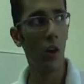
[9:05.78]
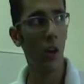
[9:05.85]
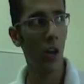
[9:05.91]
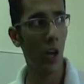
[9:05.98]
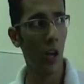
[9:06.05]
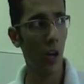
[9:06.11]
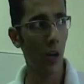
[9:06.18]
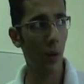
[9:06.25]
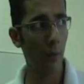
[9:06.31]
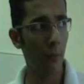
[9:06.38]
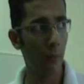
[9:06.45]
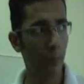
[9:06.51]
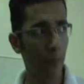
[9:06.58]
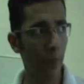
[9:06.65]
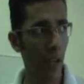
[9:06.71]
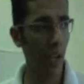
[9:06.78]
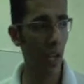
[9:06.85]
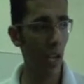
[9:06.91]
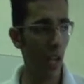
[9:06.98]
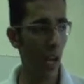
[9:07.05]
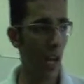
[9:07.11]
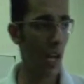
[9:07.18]

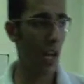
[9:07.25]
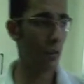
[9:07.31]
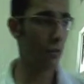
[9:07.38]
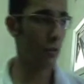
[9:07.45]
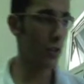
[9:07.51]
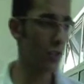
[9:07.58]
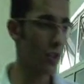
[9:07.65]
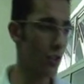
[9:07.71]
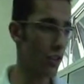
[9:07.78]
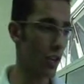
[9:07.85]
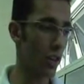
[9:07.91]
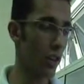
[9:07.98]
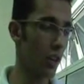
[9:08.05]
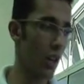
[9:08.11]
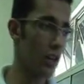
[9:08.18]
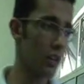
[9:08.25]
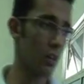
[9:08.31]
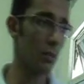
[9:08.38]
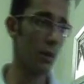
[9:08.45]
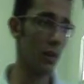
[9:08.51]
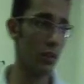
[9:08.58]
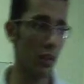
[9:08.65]
I have researched a lot
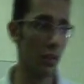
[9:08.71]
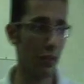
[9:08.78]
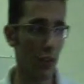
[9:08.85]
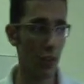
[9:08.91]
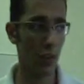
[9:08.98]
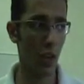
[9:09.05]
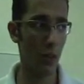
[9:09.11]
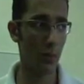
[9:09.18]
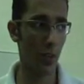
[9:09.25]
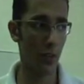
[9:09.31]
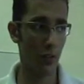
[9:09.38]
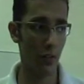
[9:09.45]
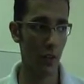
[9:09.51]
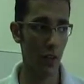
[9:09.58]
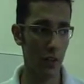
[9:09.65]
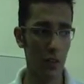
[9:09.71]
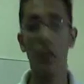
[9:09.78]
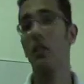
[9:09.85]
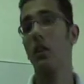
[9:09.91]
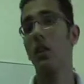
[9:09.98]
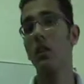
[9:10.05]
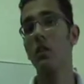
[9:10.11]
about different types of
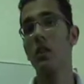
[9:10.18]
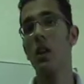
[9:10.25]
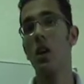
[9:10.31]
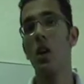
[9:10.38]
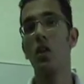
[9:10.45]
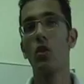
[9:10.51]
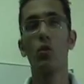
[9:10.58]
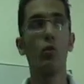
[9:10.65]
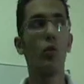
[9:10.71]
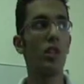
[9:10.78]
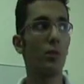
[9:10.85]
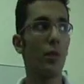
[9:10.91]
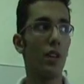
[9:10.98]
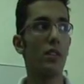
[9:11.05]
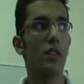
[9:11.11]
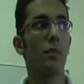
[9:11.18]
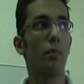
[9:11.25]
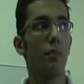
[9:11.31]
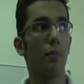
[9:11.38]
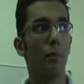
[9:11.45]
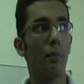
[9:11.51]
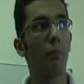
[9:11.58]
signals, to which one is the
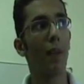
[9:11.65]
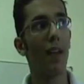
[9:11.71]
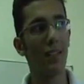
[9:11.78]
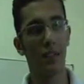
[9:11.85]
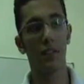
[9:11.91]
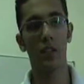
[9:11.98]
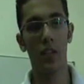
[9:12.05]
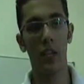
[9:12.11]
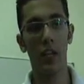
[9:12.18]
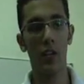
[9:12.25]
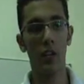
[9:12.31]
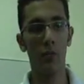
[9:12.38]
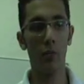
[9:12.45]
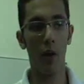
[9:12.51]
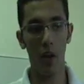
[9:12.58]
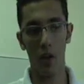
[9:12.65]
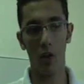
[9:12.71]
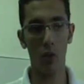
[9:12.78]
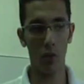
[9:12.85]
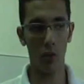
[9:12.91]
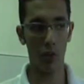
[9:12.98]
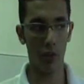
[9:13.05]
best in my
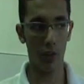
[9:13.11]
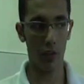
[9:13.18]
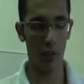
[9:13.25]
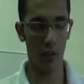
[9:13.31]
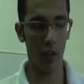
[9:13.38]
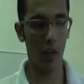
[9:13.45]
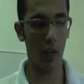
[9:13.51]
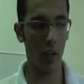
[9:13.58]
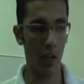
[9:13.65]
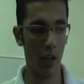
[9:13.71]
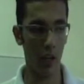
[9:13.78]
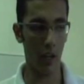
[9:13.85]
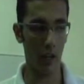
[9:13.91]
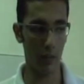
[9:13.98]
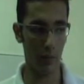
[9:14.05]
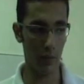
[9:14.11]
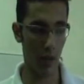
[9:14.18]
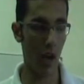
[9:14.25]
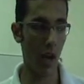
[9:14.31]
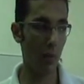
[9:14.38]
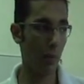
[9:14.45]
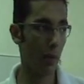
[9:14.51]
own
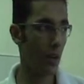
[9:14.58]
type.